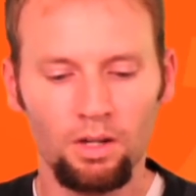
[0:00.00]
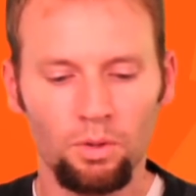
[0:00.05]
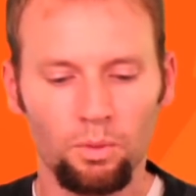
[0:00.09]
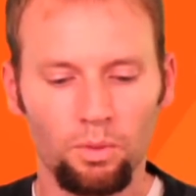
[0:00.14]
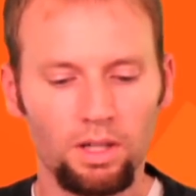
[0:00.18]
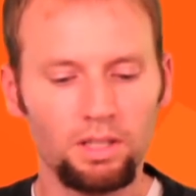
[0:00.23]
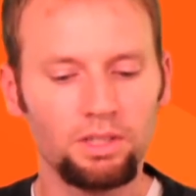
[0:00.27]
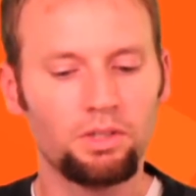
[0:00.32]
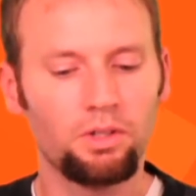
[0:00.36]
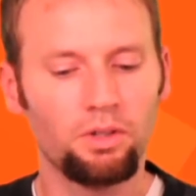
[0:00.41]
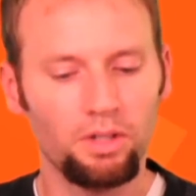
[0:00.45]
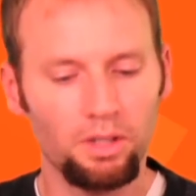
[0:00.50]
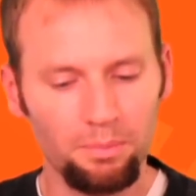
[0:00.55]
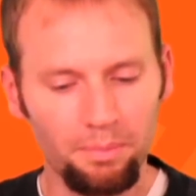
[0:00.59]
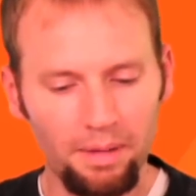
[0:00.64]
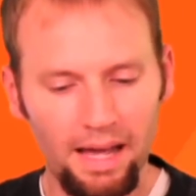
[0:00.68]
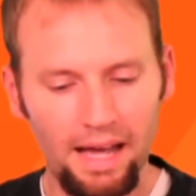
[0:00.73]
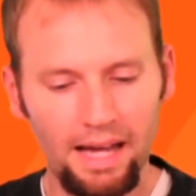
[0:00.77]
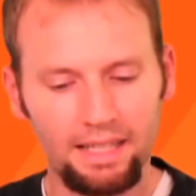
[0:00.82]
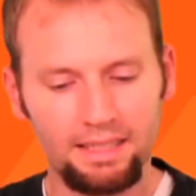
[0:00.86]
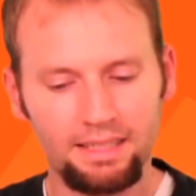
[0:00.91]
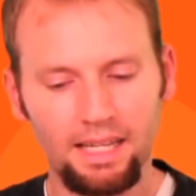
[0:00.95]
One
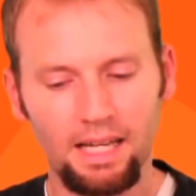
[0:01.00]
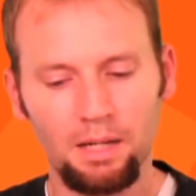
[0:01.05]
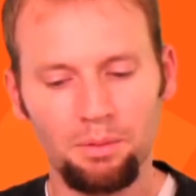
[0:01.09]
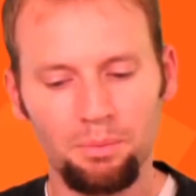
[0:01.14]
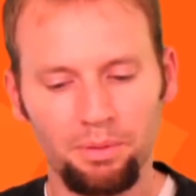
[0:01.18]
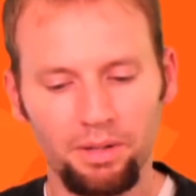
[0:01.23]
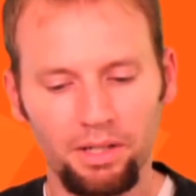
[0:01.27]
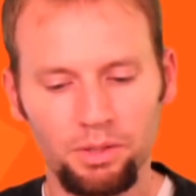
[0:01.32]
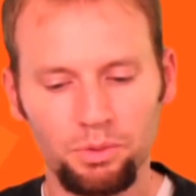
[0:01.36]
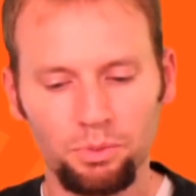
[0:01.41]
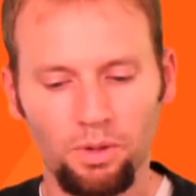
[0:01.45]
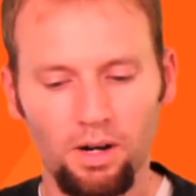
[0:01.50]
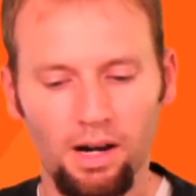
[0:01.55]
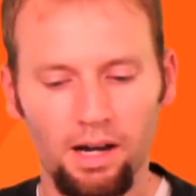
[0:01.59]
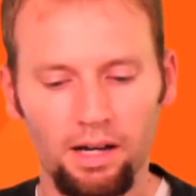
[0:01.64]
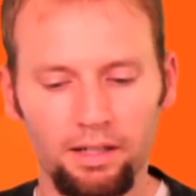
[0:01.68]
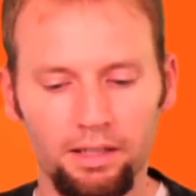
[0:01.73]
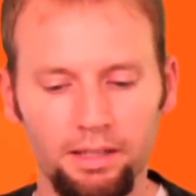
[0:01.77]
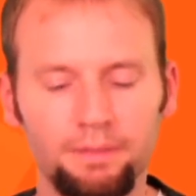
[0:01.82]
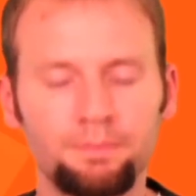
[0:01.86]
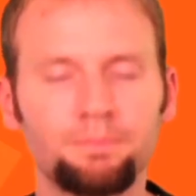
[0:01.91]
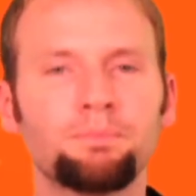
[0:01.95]
quarterback, Teddy
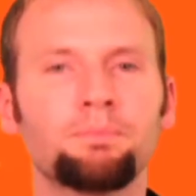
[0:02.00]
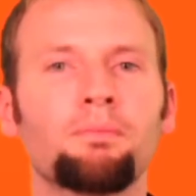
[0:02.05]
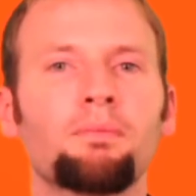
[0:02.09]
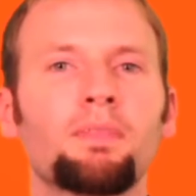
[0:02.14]
Bridgewater.